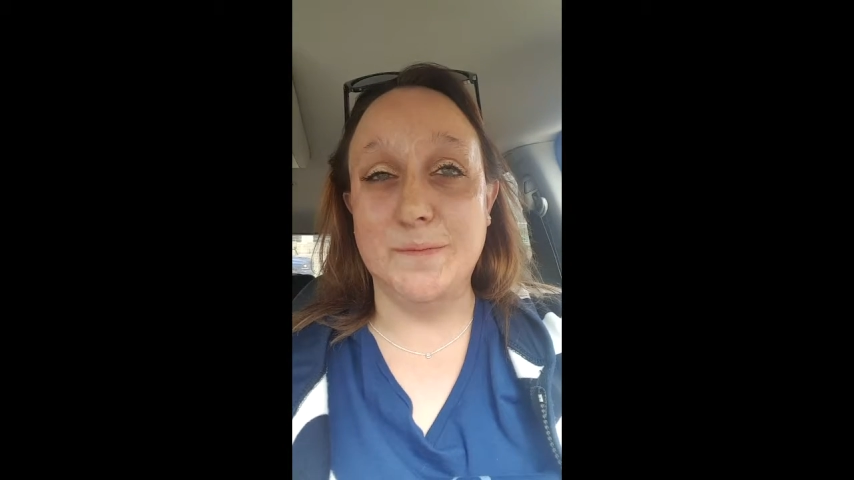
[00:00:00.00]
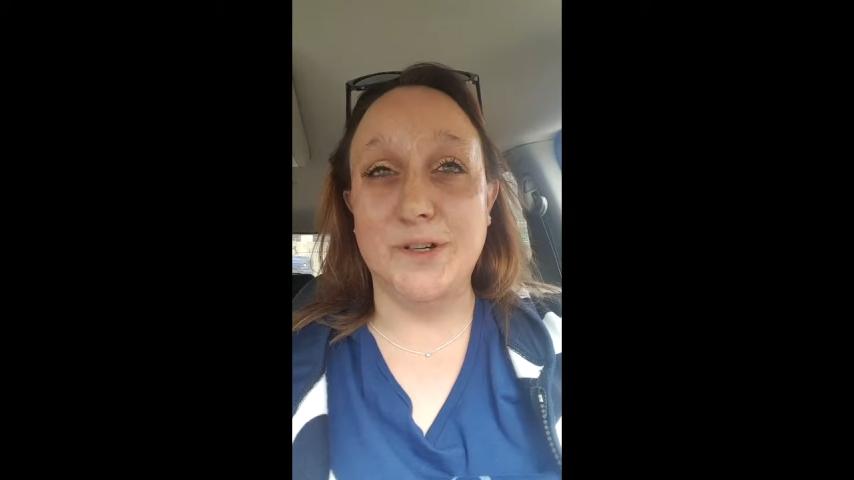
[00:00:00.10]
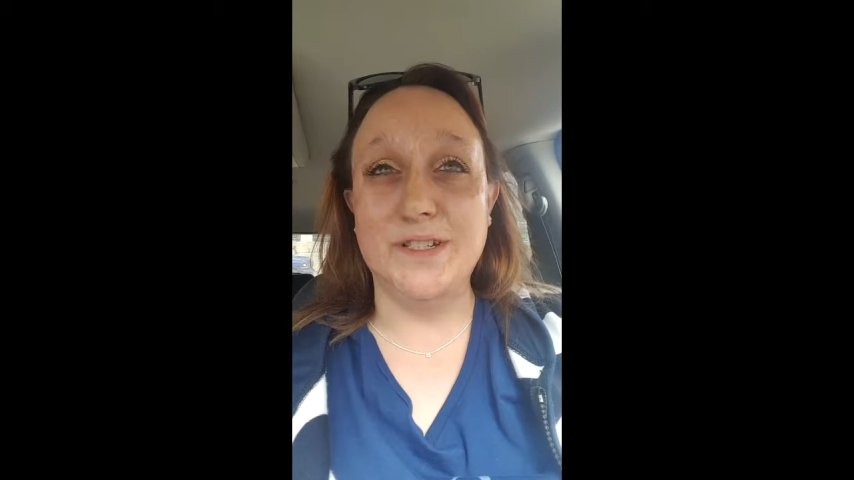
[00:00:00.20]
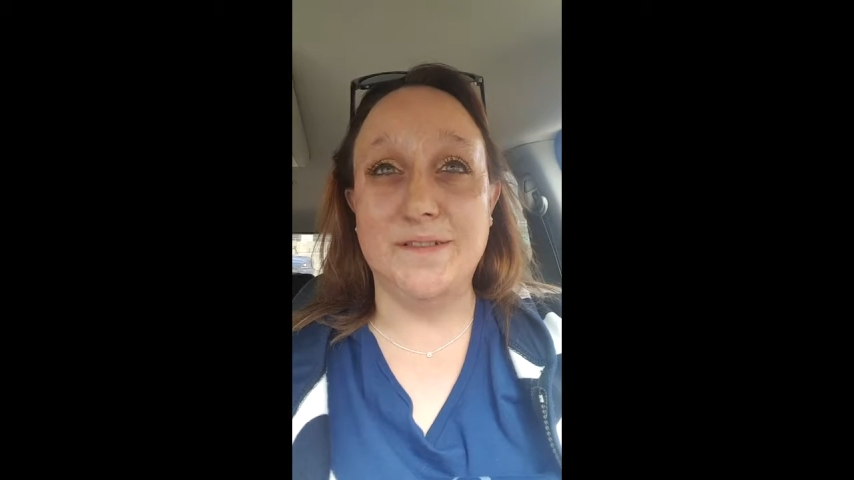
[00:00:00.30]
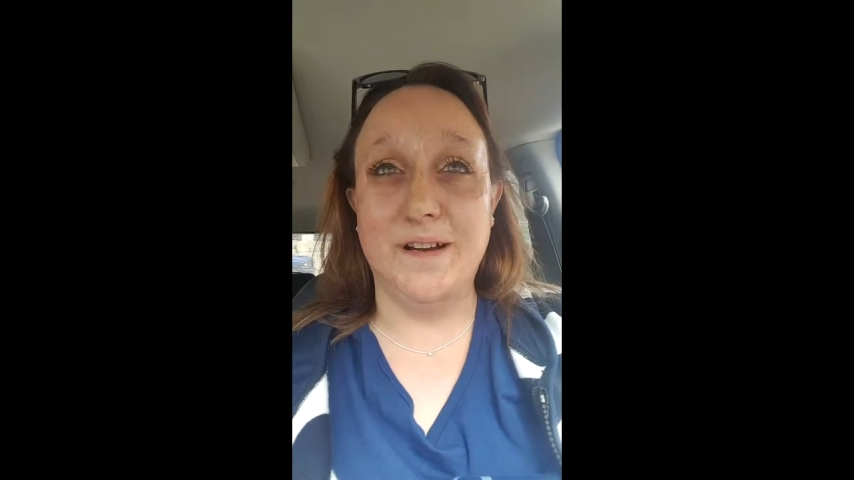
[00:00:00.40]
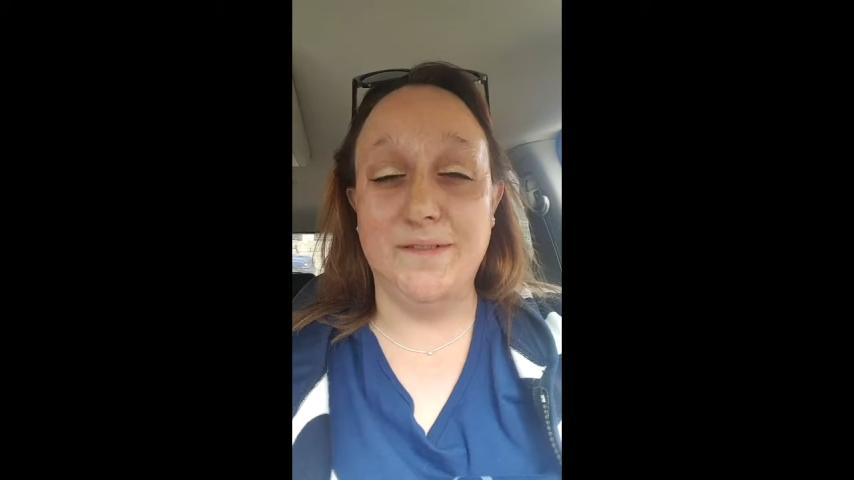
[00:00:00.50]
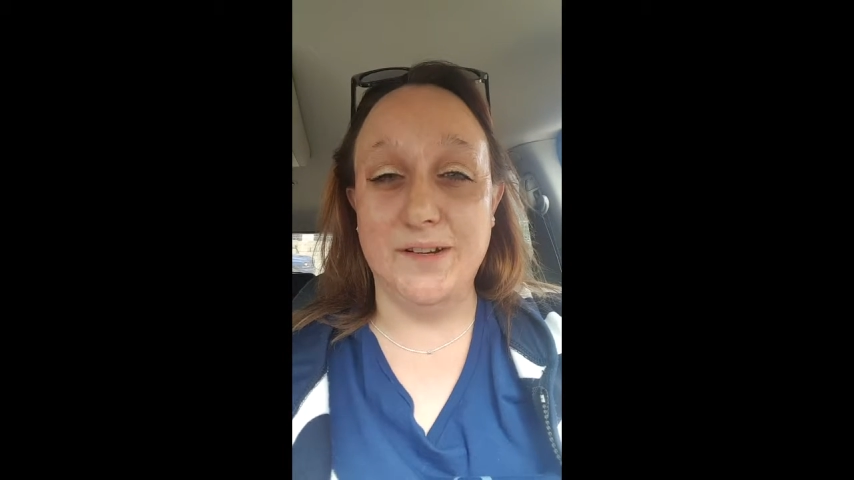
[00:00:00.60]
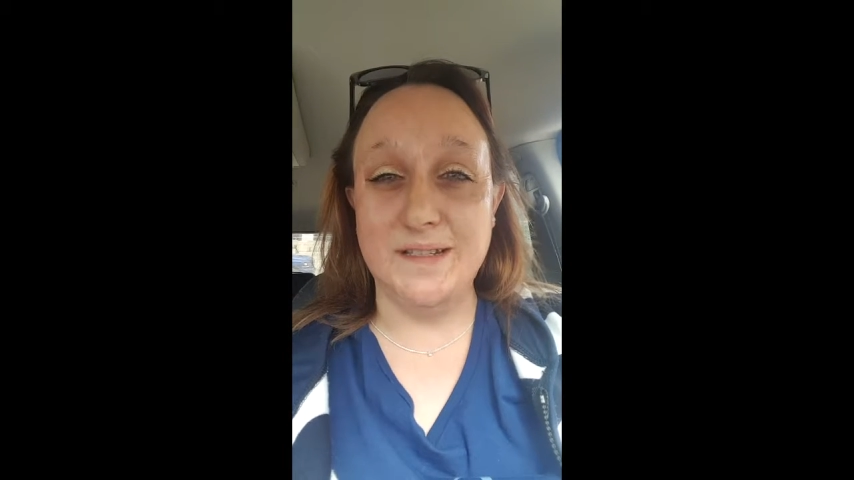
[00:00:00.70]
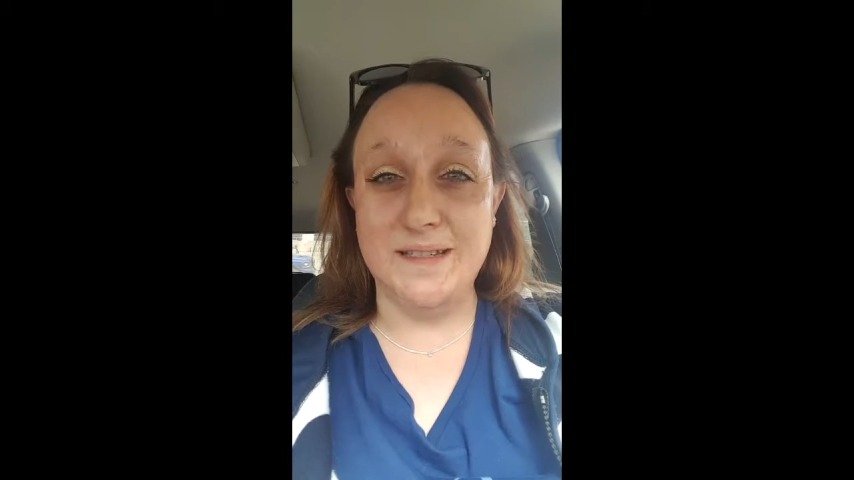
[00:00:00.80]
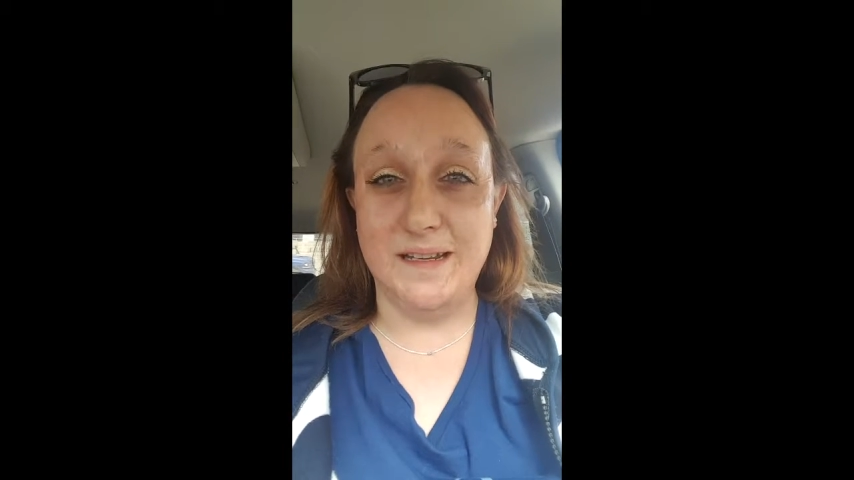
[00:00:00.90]
a burn survivor,
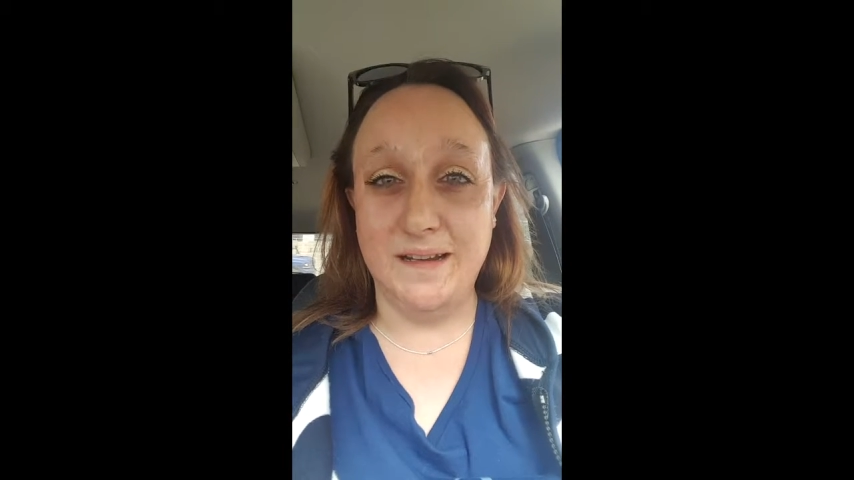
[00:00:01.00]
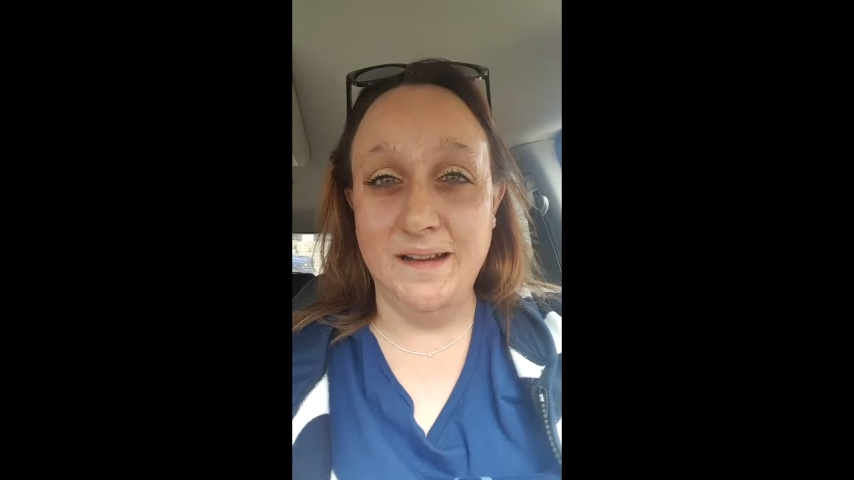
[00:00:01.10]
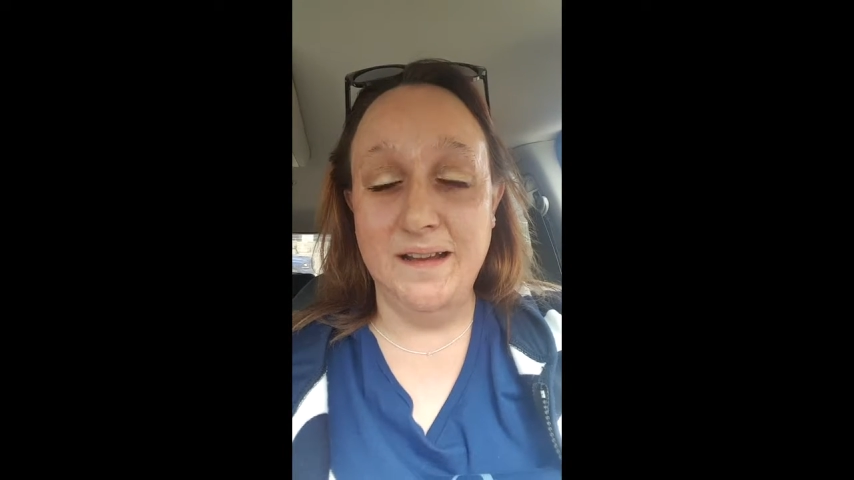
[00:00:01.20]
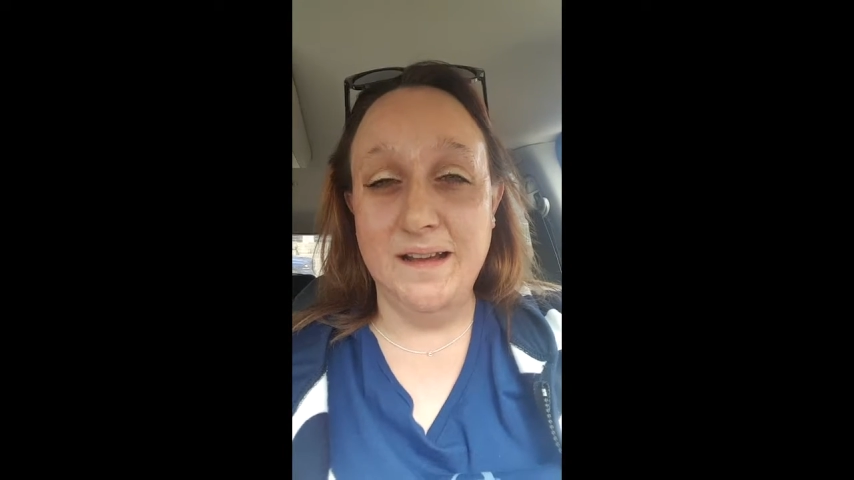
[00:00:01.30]
to see